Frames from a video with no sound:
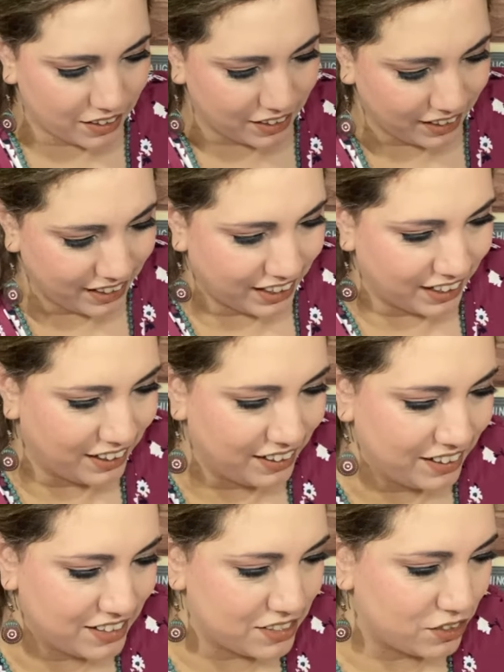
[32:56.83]
Yeah,
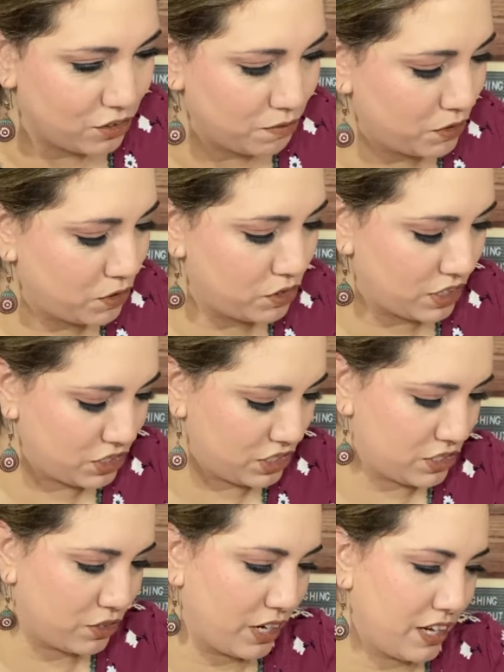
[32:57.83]
so don't touch
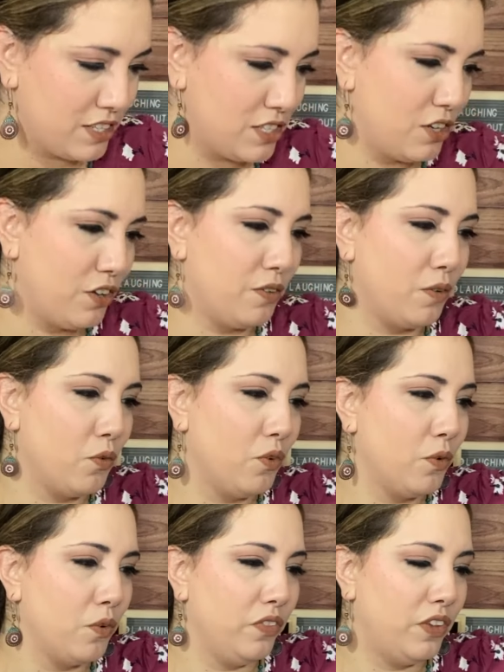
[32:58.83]
this. Okay, so
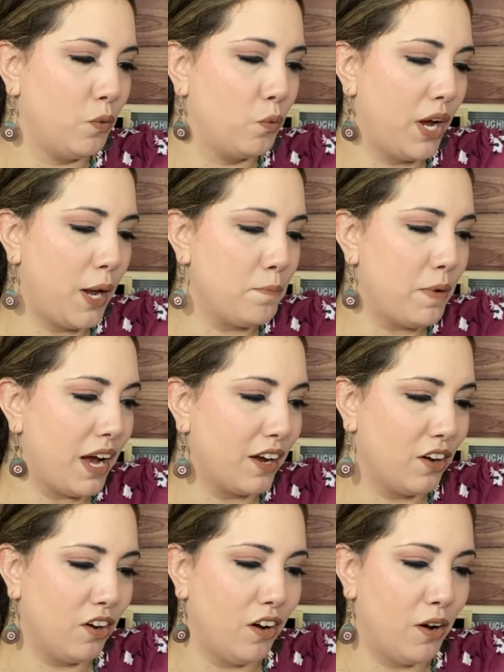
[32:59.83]
The Way Back
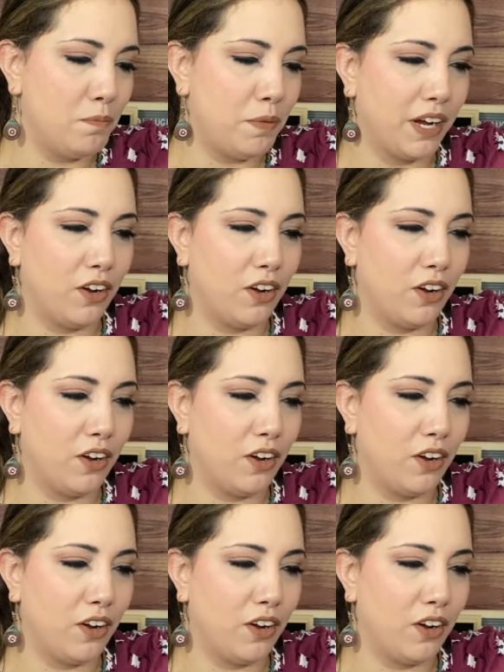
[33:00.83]
Home by